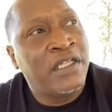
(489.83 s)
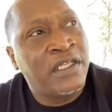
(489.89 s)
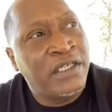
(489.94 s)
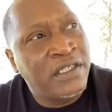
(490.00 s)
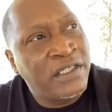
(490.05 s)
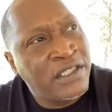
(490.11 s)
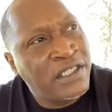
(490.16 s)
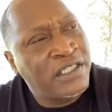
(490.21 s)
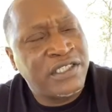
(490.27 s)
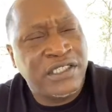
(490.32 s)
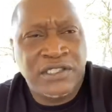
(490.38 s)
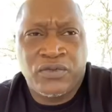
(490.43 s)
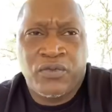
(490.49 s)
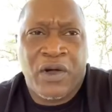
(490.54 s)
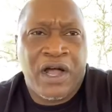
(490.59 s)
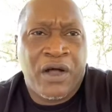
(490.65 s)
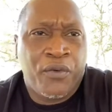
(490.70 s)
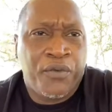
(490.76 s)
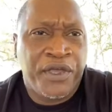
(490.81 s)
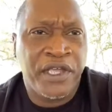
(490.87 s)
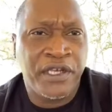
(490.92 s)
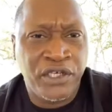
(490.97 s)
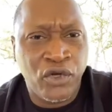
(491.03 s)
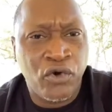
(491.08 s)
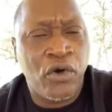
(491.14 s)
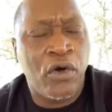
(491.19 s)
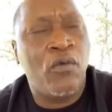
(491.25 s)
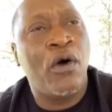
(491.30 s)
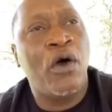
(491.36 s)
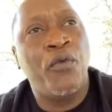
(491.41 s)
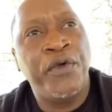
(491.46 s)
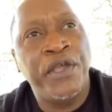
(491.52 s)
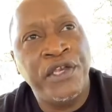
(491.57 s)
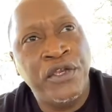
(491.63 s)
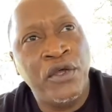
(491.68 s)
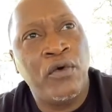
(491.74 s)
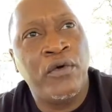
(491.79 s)
This is why we doing what we
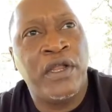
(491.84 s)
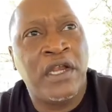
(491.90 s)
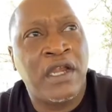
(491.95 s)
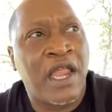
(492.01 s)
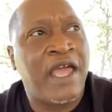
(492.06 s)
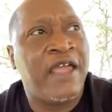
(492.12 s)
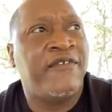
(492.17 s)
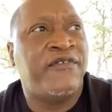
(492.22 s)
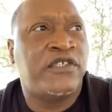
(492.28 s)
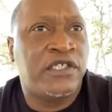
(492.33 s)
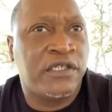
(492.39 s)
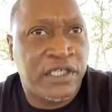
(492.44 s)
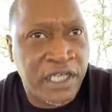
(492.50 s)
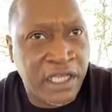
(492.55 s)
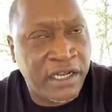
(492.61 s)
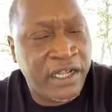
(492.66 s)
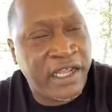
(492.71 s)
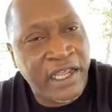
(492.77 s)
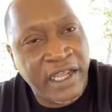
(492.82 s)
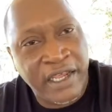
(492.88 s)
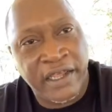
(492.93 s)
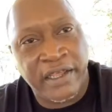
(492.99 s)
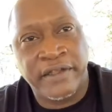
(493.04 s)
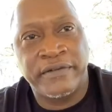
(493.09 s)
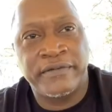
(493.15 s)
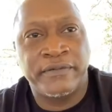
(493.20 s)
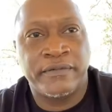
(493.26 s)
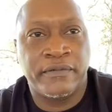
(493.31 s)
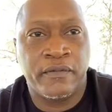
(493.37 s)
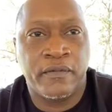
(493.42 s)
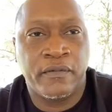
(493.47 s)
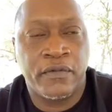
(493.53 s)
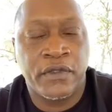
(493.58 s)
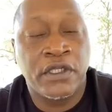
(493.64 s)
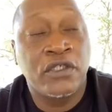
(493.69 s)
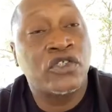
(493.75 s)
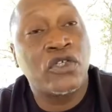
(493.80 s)
do in life to get ahead.
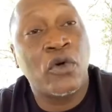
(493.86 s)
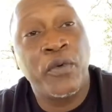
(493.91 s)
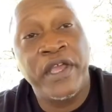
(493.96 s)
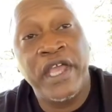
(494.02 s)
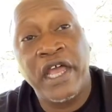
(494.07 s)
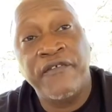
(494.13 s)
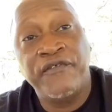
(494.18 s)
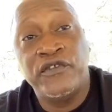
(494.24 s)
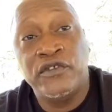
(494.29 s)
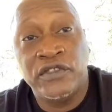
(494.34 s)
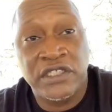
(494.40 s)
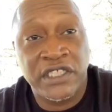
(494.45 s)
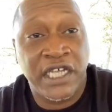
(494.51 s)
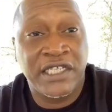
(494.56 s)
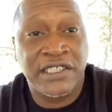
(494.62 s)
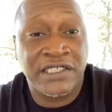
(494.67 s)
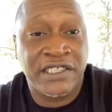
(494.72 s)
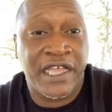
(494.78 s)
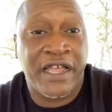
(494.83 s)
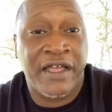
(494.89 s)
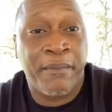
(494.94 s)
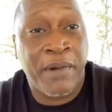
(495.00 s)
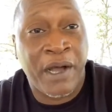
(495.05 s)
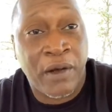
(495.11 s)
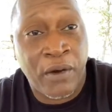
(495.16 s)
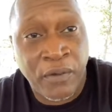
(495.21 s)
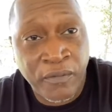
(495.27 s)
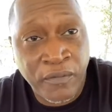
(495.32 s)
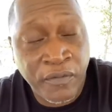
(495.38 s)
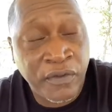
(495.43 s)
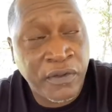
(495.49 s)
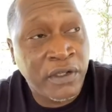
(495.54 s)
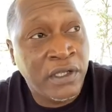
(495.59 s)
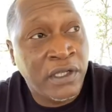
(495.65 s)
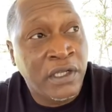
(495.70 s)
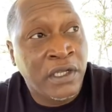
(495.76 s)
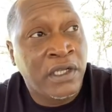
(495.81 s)
So we have to take time out
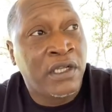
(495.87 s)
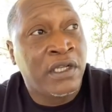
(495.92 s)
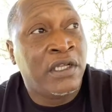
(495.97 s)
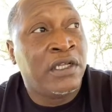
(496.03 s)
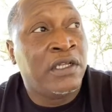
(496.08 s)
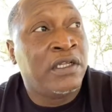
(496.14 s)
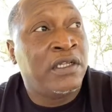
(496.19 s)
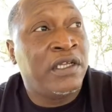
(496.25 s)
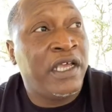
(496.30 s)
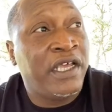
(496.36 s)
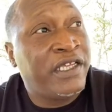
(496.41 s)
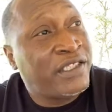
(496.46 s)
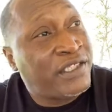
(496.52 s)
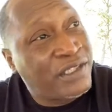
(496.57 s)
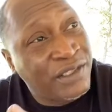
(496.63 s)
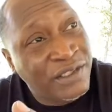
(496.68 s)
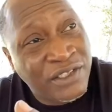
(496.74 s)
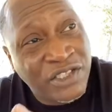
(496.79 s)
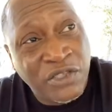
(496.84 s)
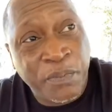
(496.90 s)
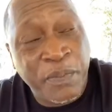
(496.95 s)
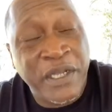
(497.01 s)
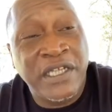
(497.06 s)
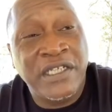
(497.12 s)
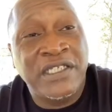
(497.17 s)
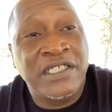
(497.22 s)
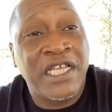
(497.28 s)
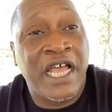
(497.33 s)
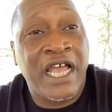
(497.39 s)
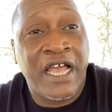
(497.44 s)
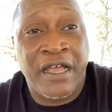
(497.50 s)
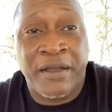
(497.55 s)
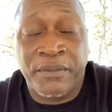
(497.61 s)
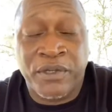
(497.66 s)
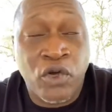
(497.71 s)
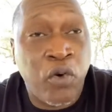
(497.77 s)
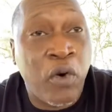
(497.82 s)
and spend time,
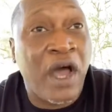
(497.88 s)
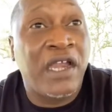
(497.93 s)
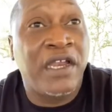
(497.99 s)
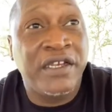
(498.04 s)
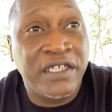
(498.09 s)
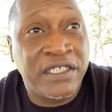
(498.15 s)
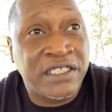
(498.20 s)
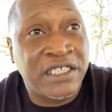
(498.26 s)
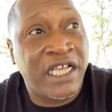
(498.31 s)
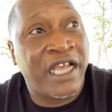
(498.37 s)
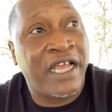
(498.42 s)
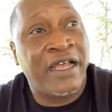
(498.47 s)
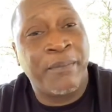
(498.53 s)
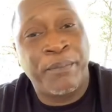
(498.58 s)
quality time.